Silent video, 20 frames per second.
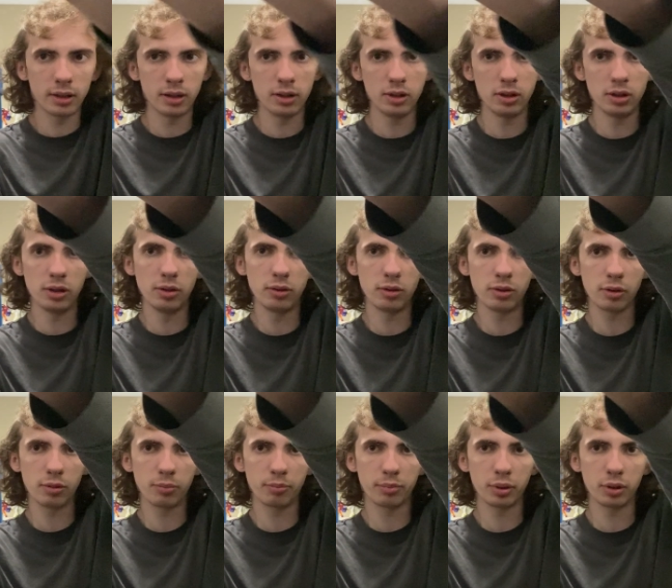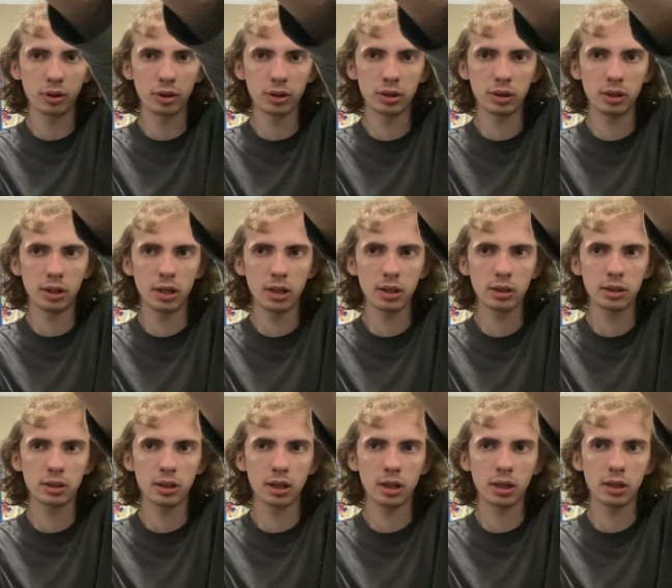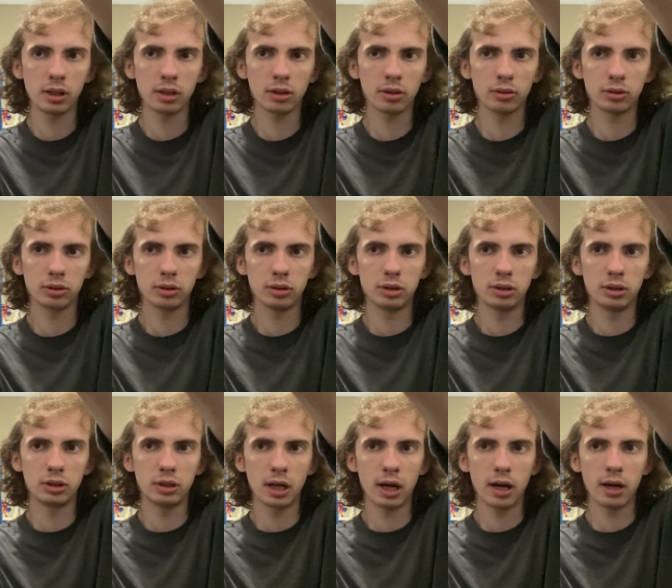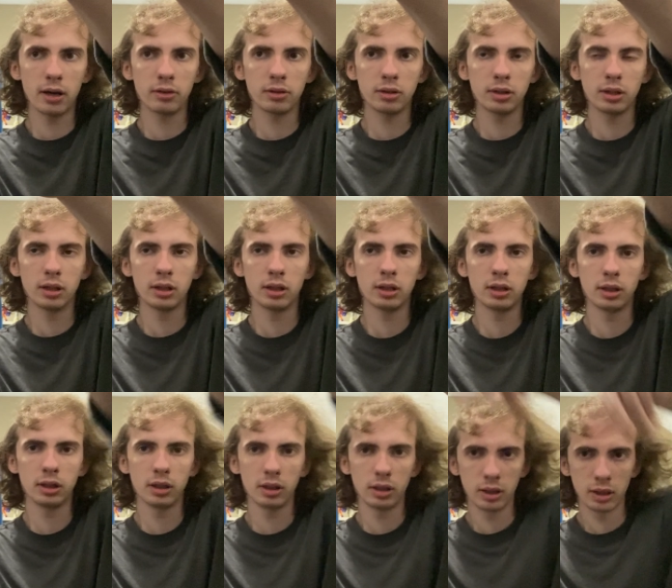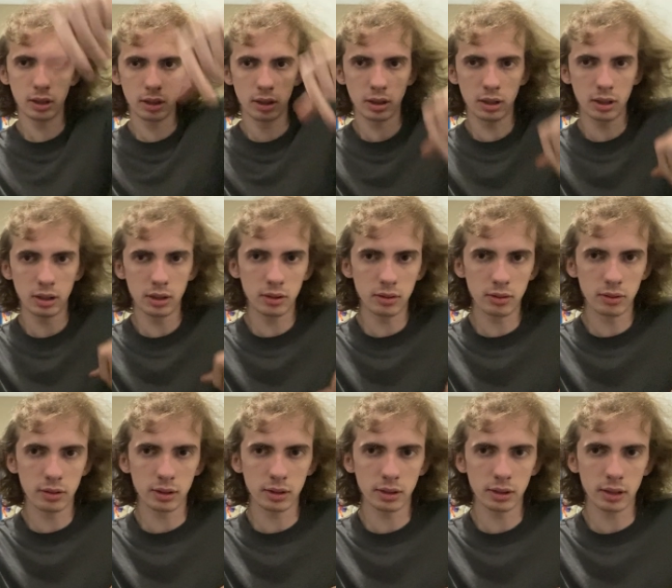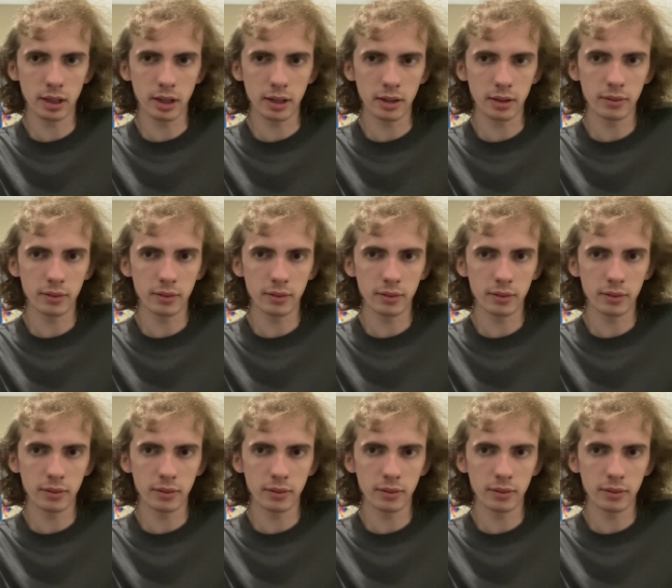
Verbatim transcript: You push this and it goes down into the slot.